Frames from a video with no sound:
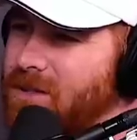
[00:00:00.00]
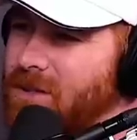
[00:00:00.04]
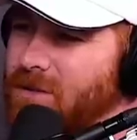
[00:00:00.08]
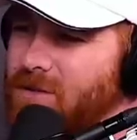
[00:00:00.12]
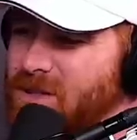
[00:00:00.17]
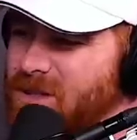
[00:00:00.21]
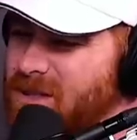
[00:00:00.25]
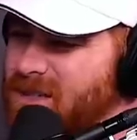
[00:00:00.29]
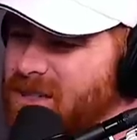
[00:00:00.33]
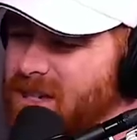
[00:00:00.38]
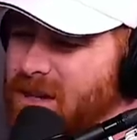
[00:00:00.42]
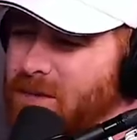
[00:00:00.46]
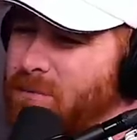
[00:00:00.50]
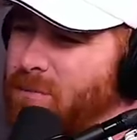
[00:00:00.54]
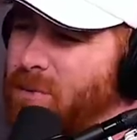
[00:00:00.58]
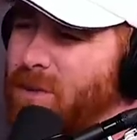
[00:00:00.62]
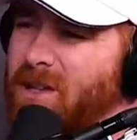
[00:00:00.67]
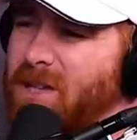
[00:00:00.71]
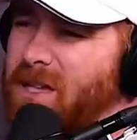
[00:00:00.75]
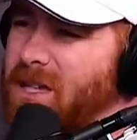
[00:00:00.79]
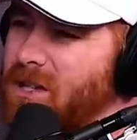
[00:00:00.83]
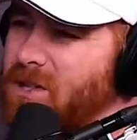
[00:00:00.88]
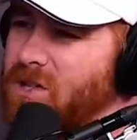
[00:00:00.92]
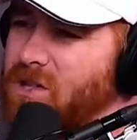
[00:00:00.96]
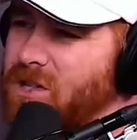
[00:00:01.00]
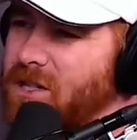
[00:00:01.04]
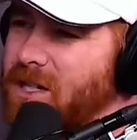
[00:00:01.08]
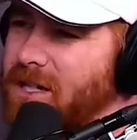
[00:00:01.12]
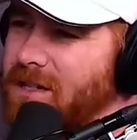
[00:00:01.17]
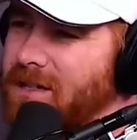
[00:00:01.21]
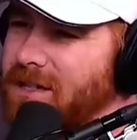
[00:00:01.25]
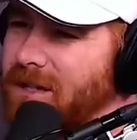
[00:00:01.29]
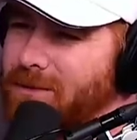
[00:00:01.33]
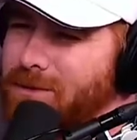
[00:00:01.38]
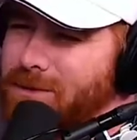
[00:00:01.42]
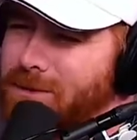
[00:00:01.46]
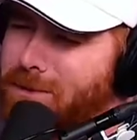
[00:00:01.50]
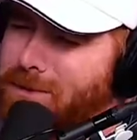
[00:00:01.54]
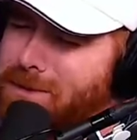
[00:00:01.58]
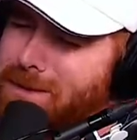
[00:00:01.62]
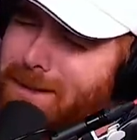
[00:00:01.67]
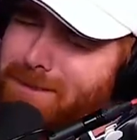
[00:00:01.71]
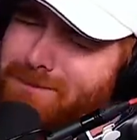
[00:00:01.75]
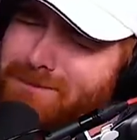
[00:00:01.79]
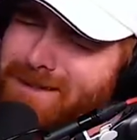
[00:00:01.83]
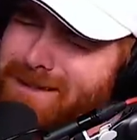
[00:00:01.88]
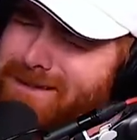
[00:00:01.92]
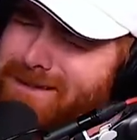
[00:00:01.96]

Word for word: and she would just say bully a shit. That was always like,